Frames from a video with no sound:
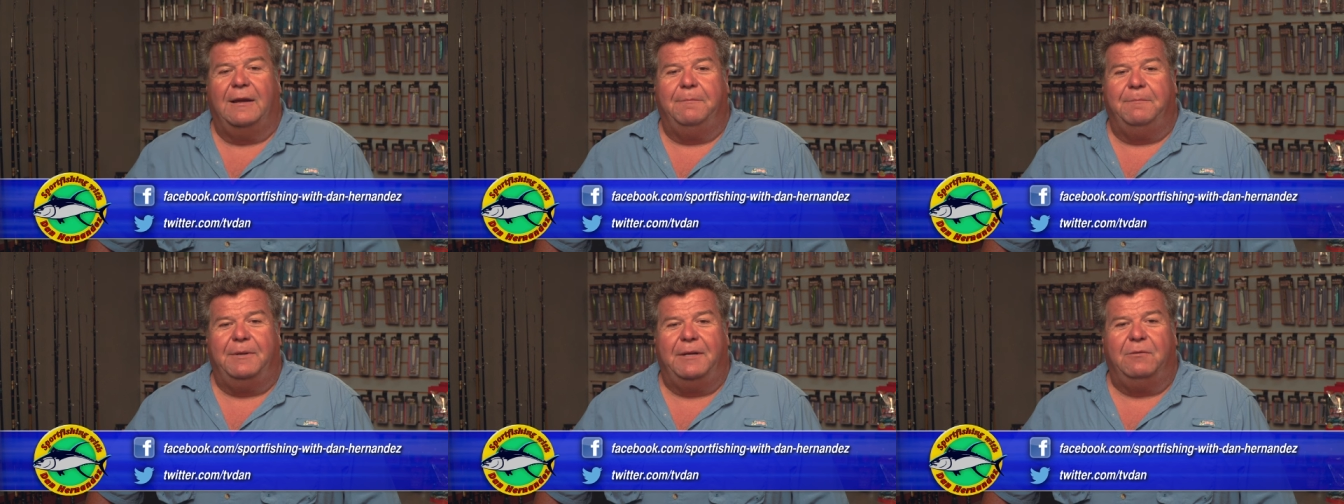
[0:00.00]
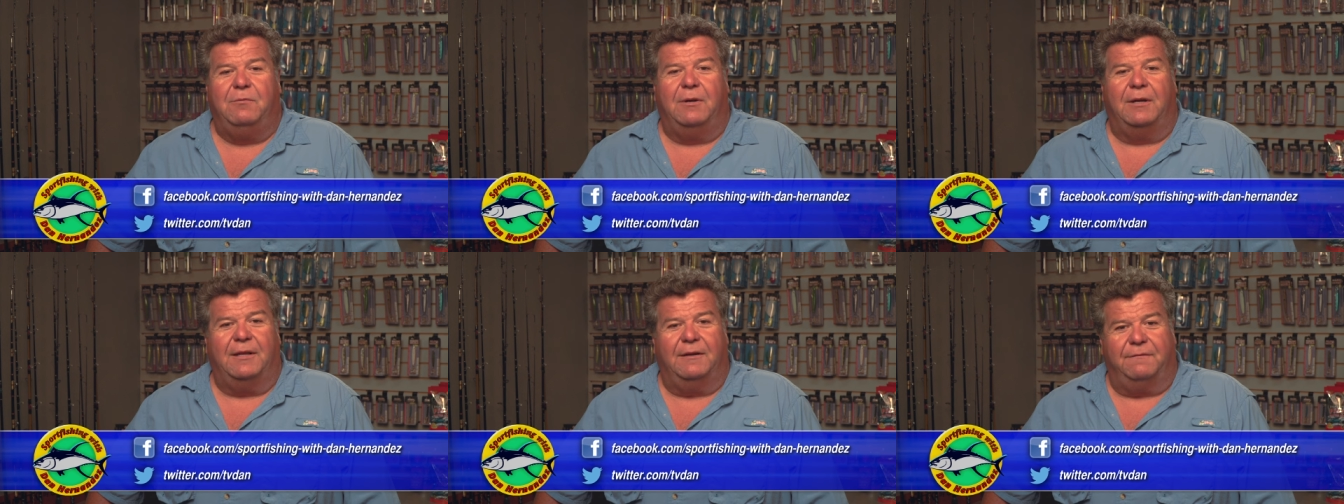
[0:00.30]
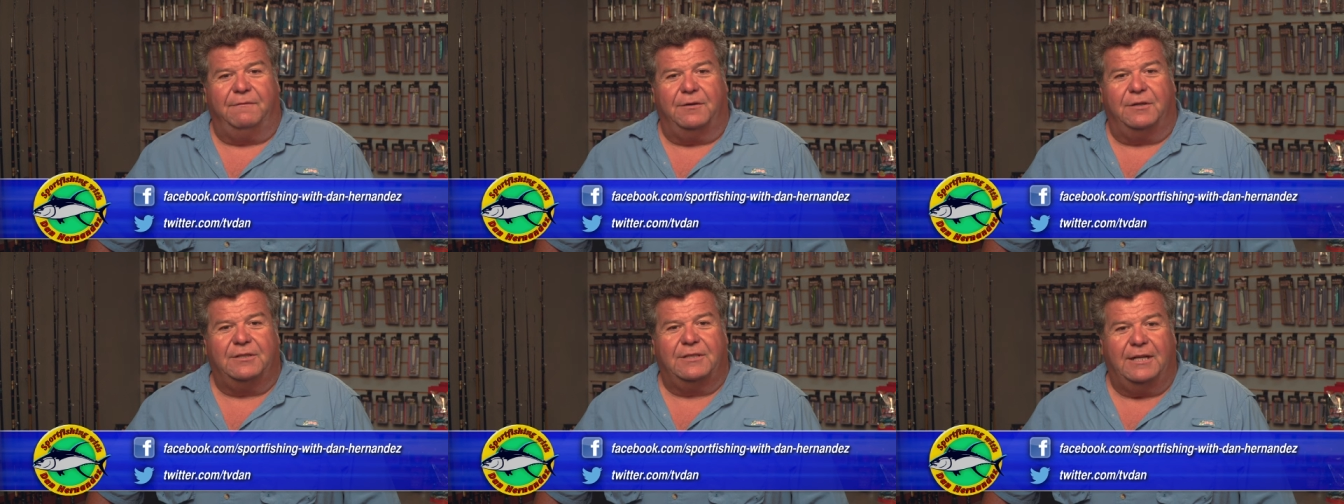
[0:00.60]
be one of the
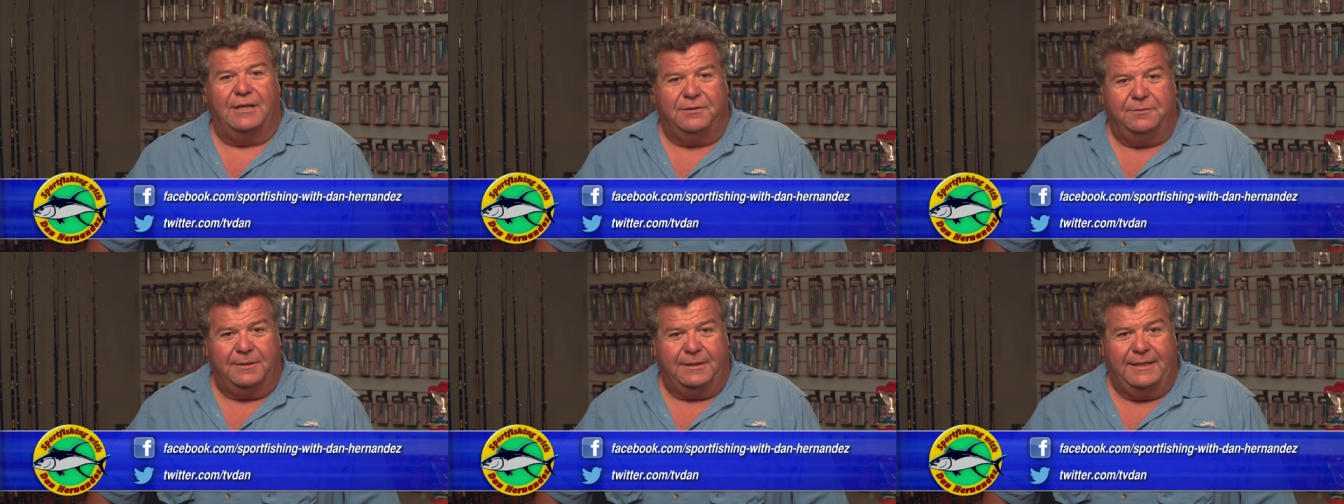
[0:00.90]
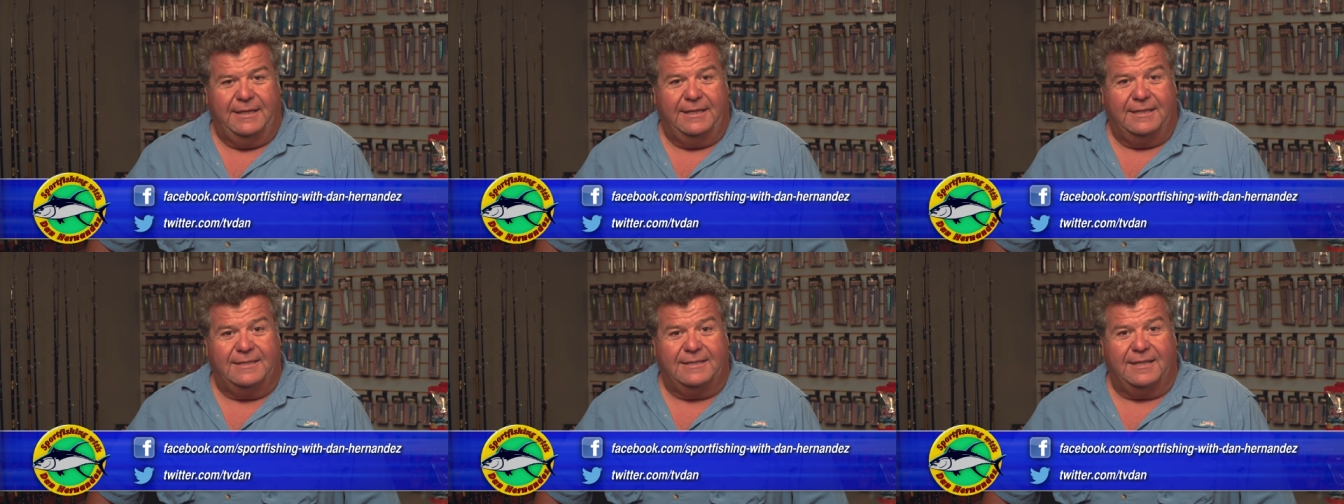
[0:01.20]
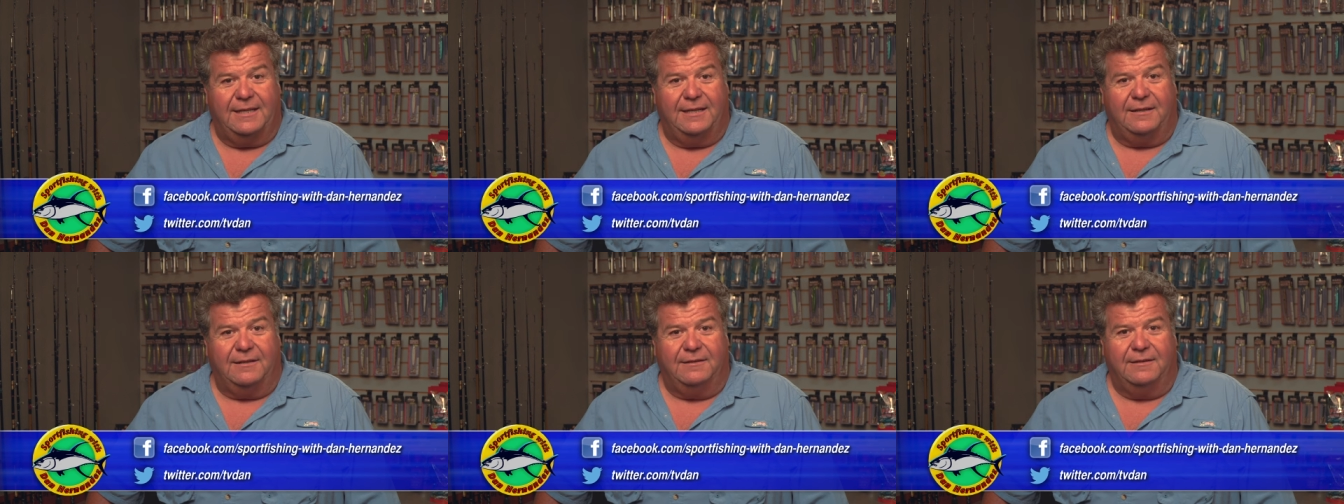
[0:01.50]
first 100 kids
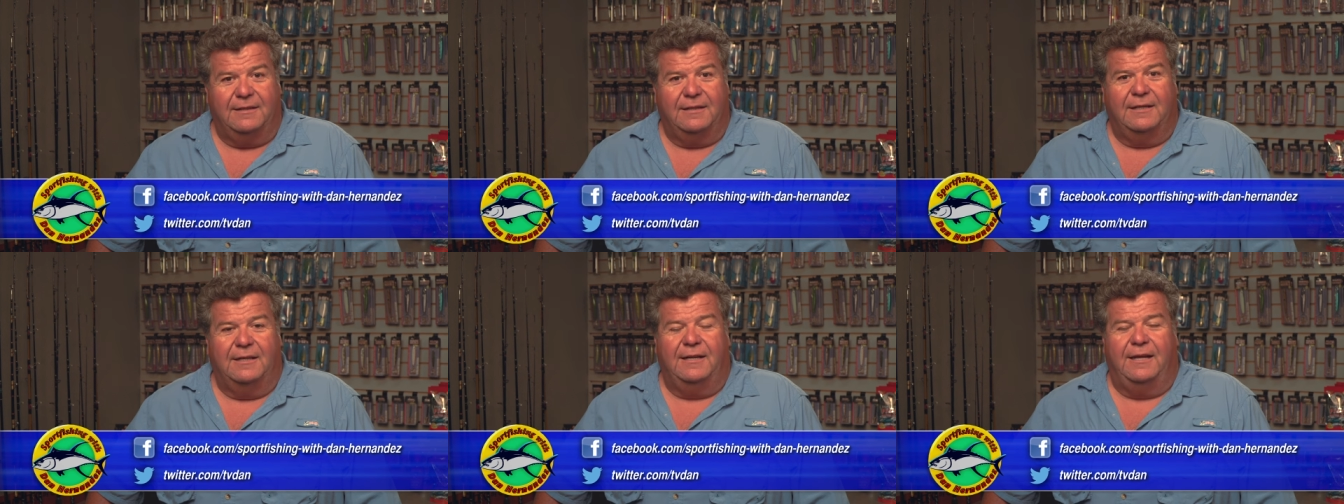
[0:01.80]
there,